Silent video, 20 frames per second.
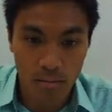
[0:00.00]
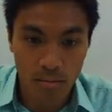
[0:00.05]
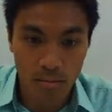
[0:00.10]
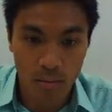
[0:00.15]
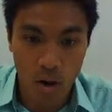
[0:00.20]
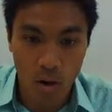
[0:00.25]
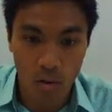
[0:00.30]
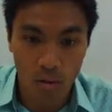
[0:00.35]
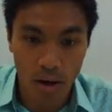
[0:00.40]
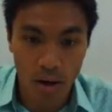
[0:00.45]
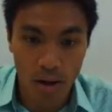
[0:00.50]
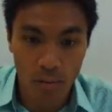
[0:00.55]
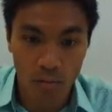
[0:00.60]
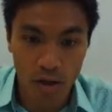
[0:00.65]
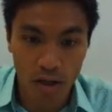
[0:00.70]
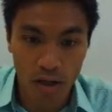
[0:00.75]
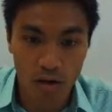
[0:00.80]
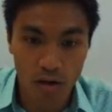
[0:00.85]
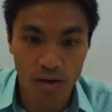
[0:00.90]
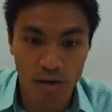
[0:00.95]
mole, and
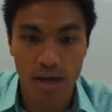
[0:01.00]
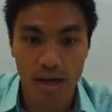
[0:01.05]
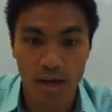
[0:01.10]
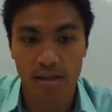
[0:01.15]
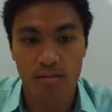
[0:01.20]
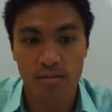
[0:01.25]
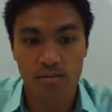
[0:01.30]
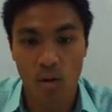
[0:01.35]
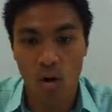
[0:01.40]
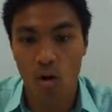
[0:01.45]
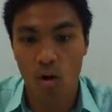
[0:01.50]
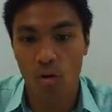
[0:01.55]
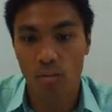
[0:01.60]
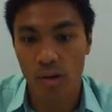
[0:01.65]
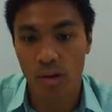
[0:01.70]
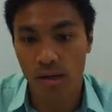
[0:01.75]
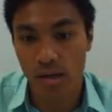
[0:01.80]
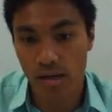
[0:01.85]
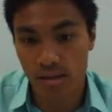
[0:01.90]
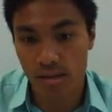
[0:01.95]
we know that it's mole
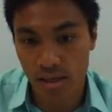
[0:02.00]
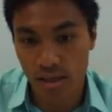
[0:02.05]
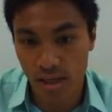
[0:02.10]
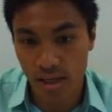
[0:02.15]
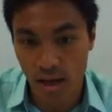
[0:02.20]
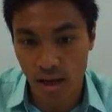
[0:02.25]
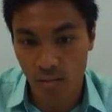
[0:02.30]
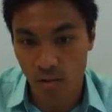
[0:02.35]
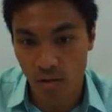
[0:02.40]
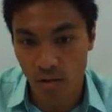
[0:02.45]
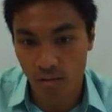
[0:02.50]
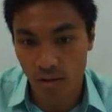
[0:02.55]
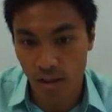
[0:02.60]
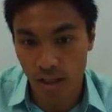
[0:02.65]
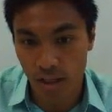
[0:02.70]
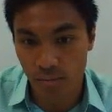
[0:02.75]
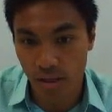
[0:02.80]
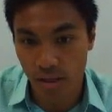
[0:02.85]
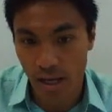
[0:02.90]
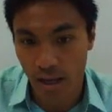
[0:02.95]
because here we've
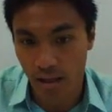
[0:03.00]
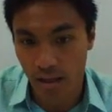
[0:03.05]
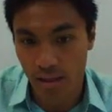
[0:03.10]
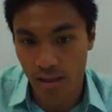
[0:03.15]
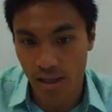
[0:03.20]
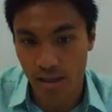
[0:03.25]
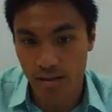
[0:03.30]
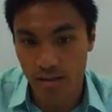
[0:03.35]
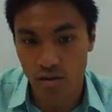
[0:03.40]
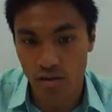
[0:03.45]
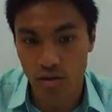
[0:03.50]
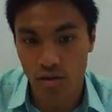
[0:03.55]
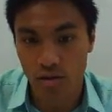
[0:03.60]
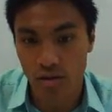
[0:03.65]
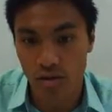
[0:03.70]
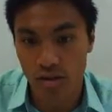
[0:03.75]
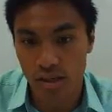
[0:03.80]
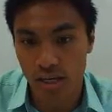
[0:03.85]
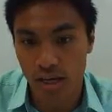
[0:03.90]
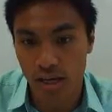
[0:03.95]
eliminated these
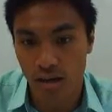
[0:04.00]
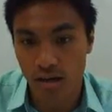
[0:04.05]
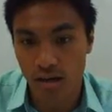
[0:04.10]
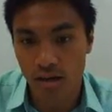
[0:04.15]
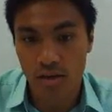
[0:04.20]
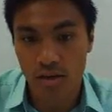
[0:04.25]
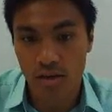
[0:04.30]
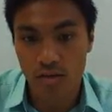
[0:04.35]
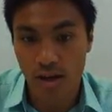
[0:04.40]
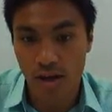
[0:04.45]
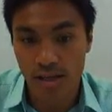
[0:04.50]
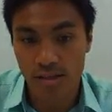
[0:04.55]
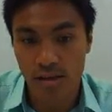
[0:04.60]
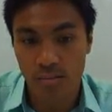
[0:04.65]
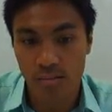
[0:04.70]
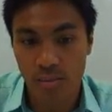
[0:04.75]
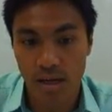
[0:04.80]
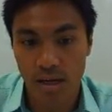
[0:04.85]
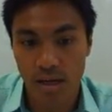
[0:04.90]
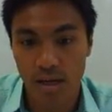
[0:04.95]
units here, so it ends
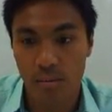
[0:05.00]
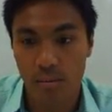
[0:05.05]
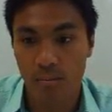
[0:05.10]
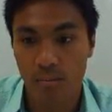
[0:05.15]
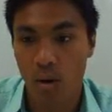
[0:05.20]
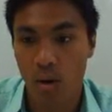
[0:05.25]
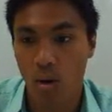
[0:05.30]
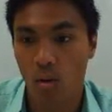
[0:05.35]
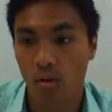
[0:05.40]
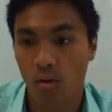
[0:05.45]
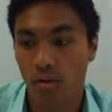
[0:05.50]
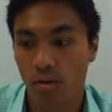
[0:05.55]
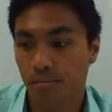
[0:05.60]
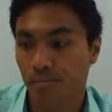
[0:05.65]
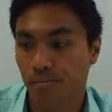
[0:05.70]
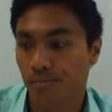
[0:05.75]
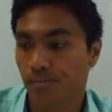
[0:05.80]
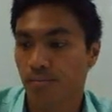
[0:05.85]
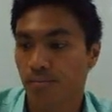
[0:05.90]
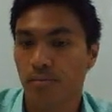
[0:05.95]
up being mole.
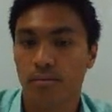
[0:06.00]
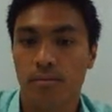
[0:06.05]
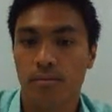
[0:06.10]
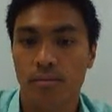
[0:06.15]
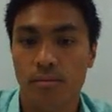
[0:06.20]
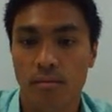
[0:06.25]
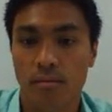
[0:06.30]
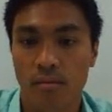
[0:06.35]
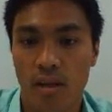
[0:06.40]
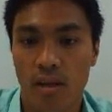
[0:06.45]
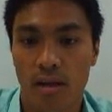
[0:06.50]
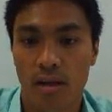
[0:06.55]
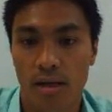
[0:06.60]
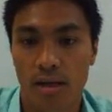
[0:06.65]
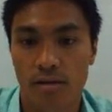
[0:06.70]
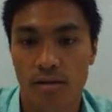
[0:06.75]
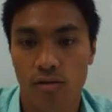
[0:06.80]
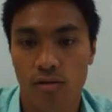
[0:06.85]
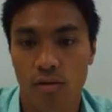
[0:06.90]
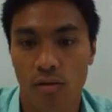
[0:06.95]

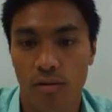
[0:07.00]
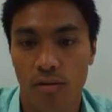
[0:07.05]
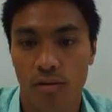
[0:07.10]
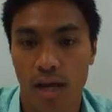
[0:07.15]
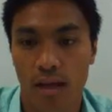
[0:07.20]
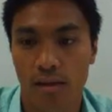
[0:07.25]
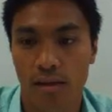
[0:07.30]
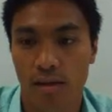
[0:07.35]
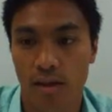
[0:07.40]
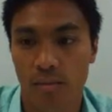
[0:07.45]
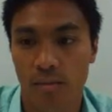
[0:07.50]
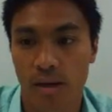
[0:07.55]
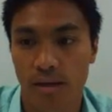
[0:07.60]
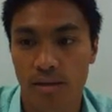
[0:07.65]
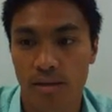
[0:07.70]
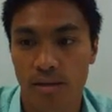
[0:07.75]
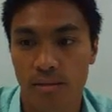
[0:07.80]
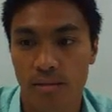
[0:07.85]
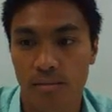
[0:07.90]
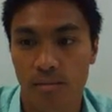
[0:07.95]
Let's scroll down a little
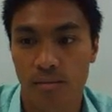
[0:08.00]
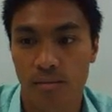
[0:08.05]
bit.